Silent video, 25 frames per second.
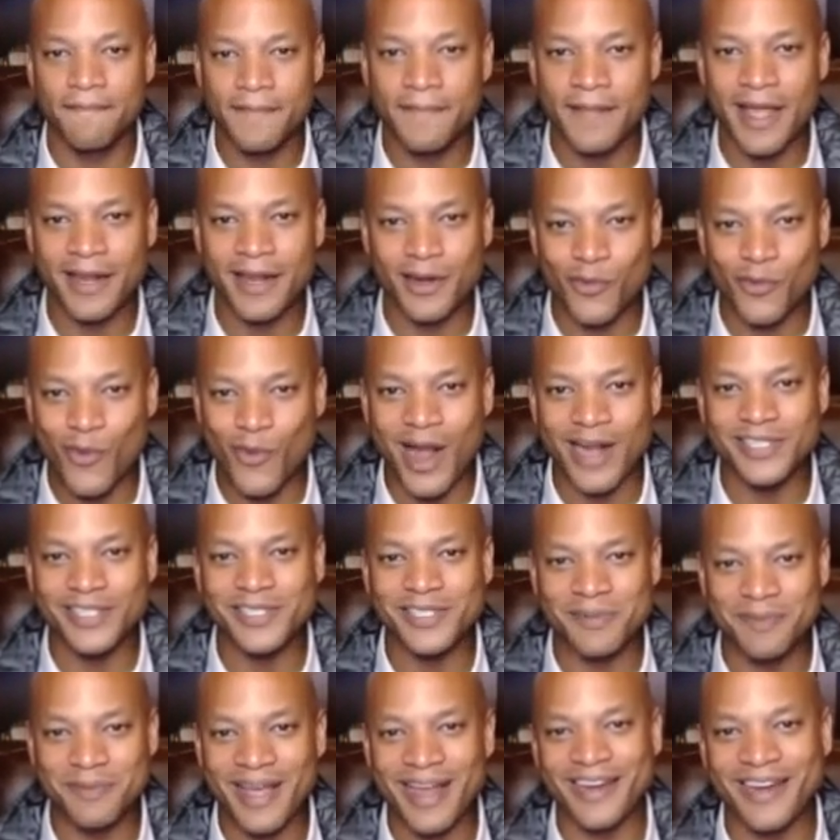And to watch
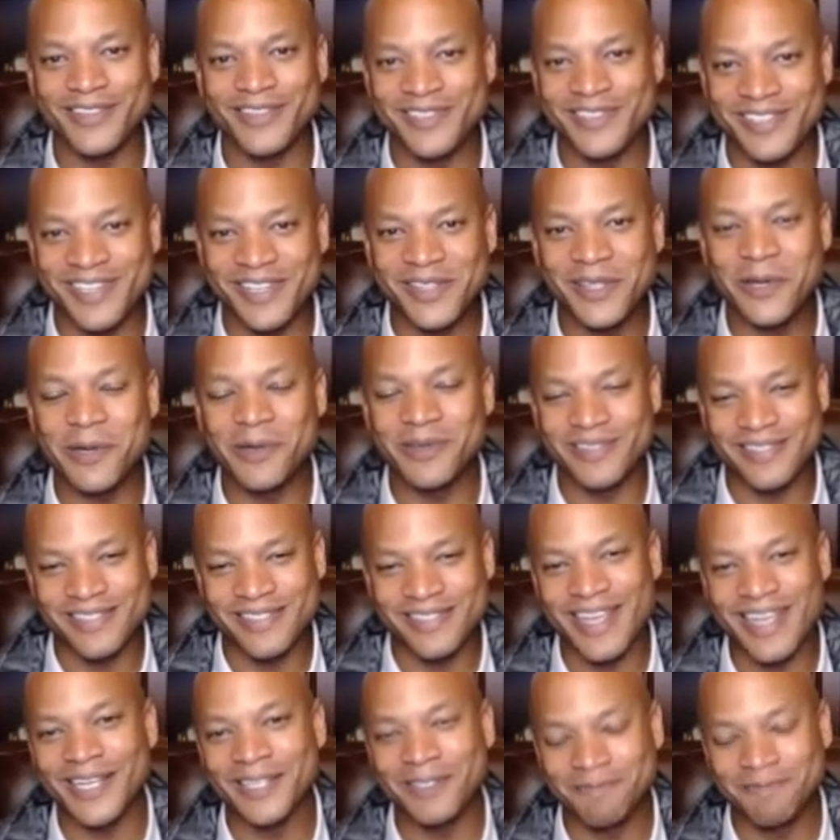them kind of just sit there and
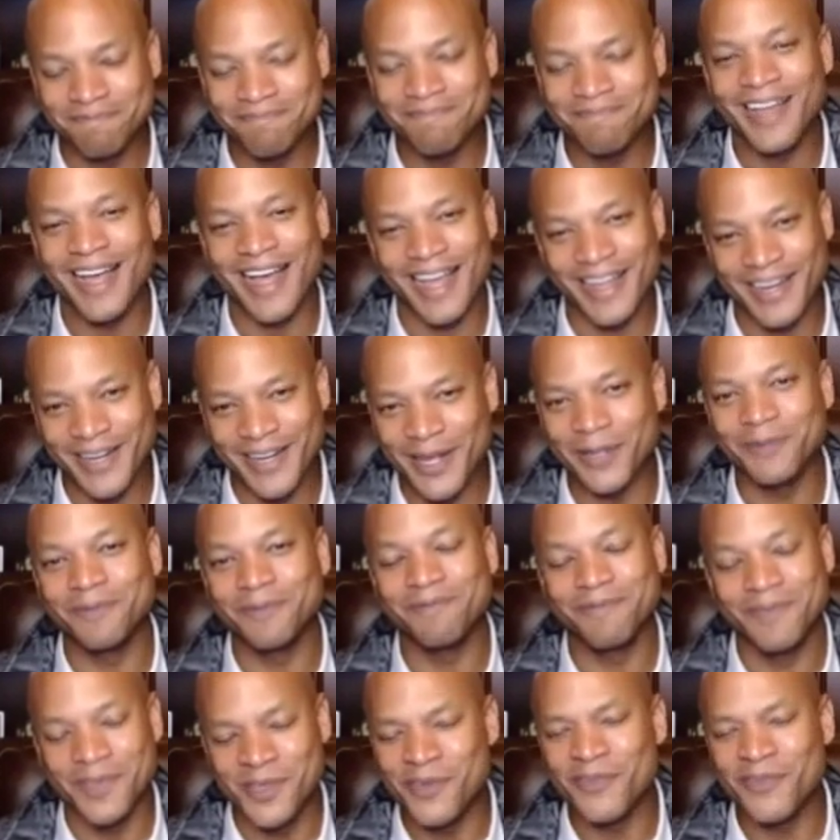say, I know,
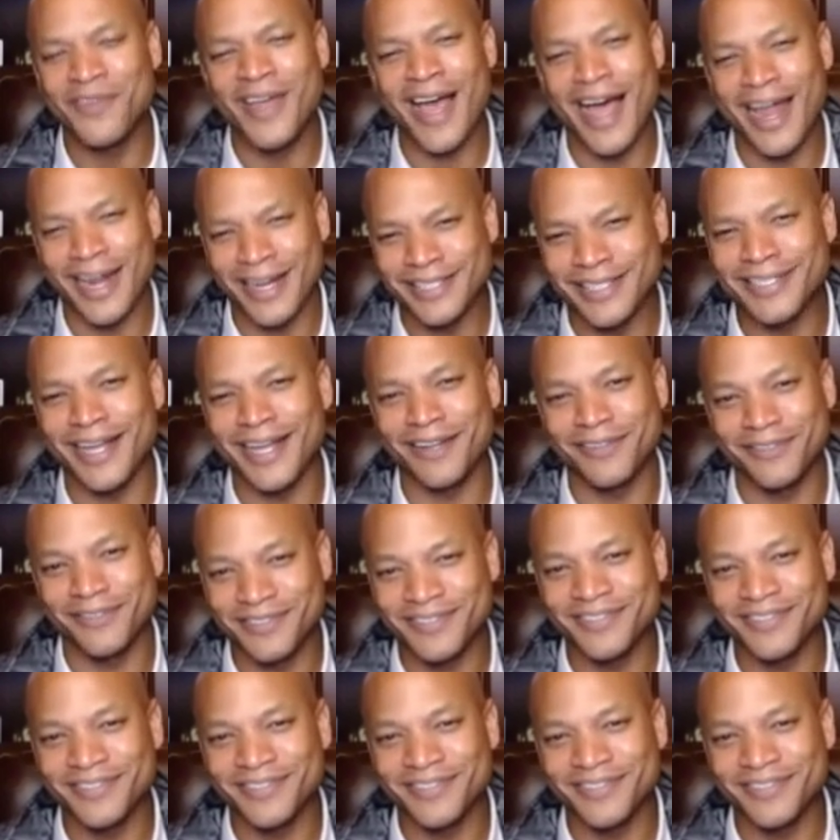you've got it tough.